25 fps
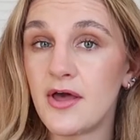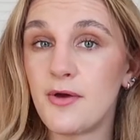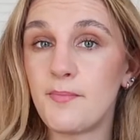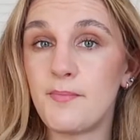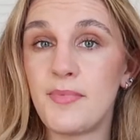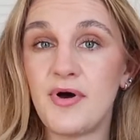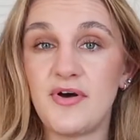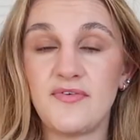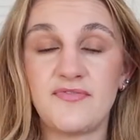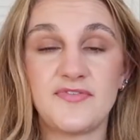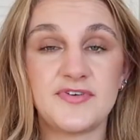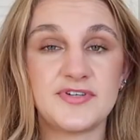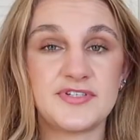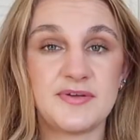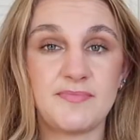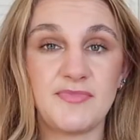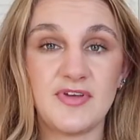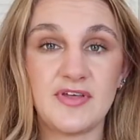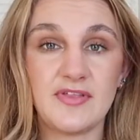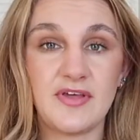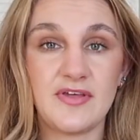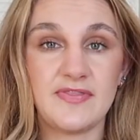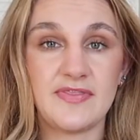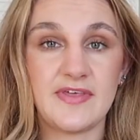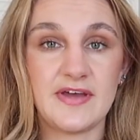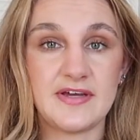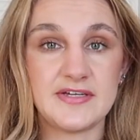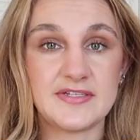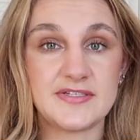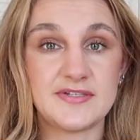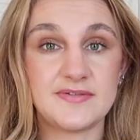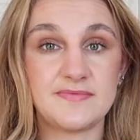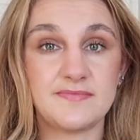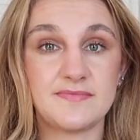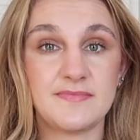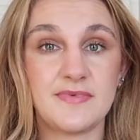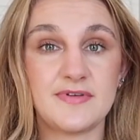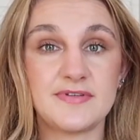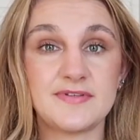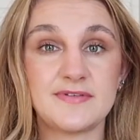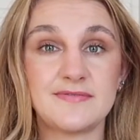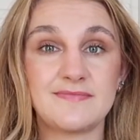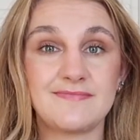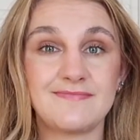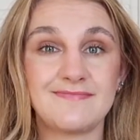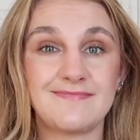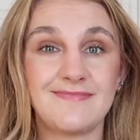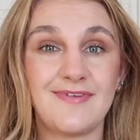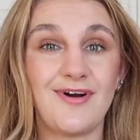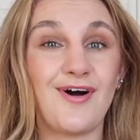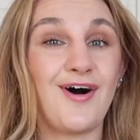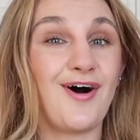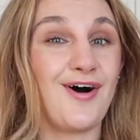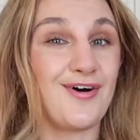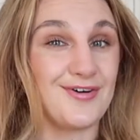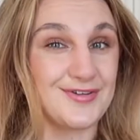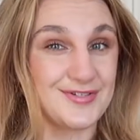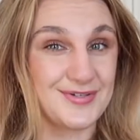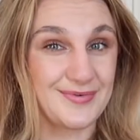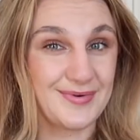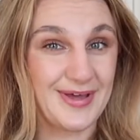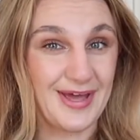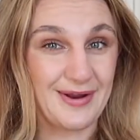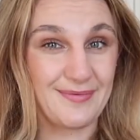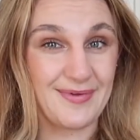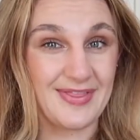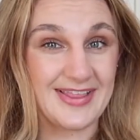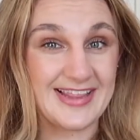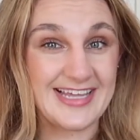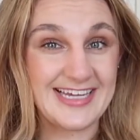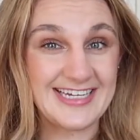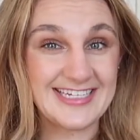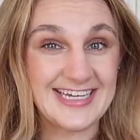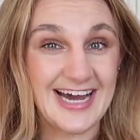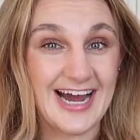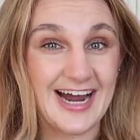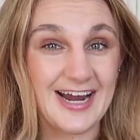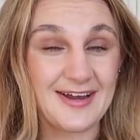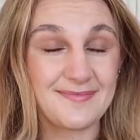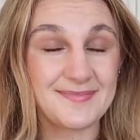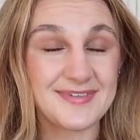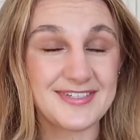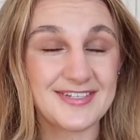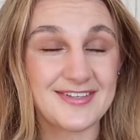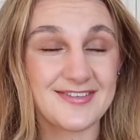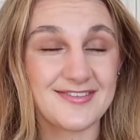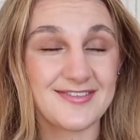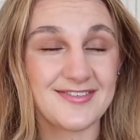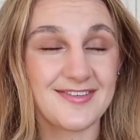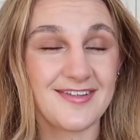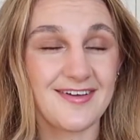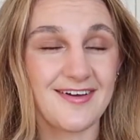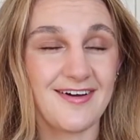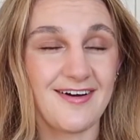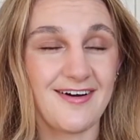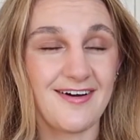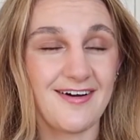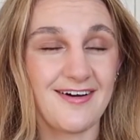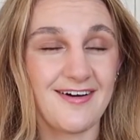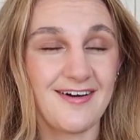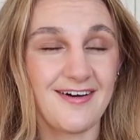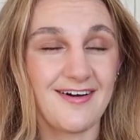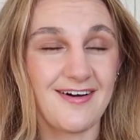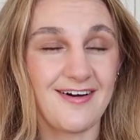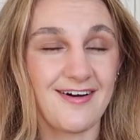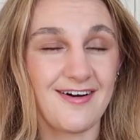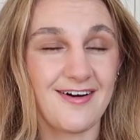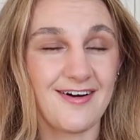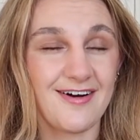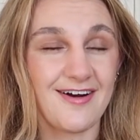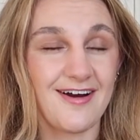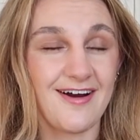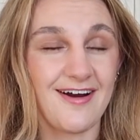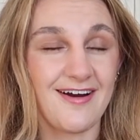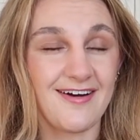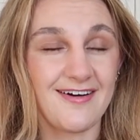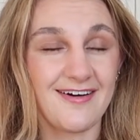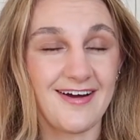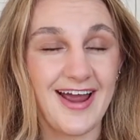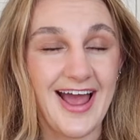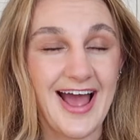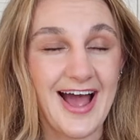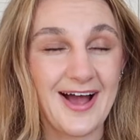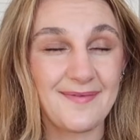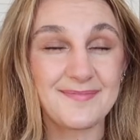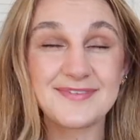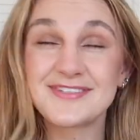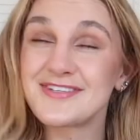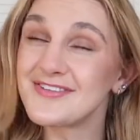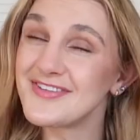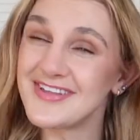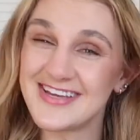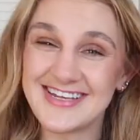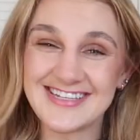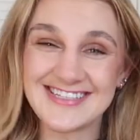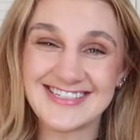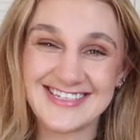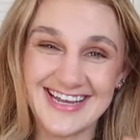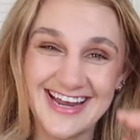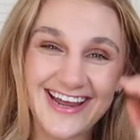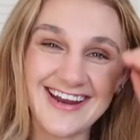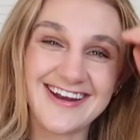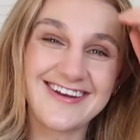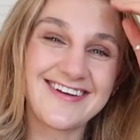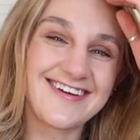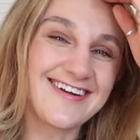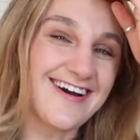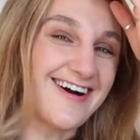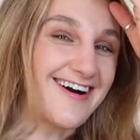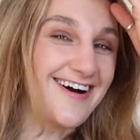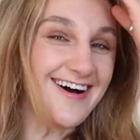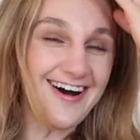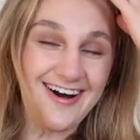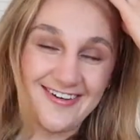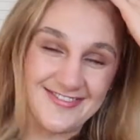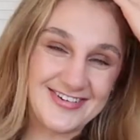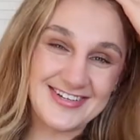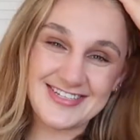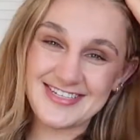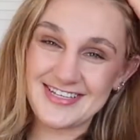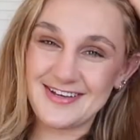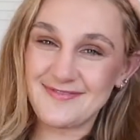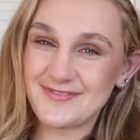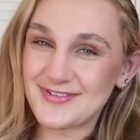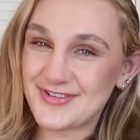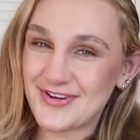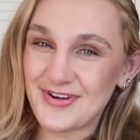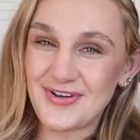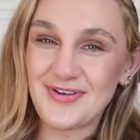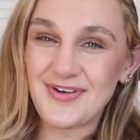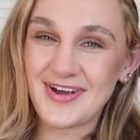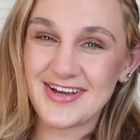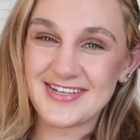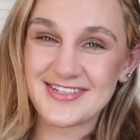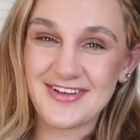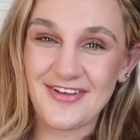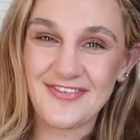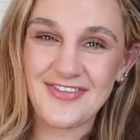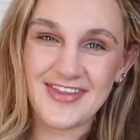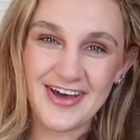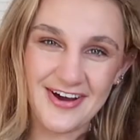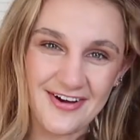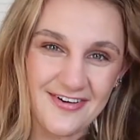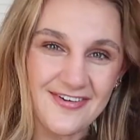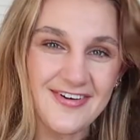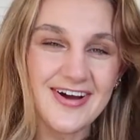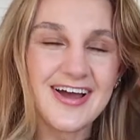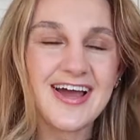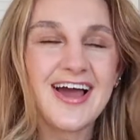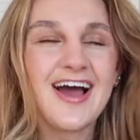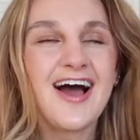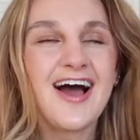but for something like this, also again with lead times, are absolutely insane. Obviously, I'm sure you guys all know.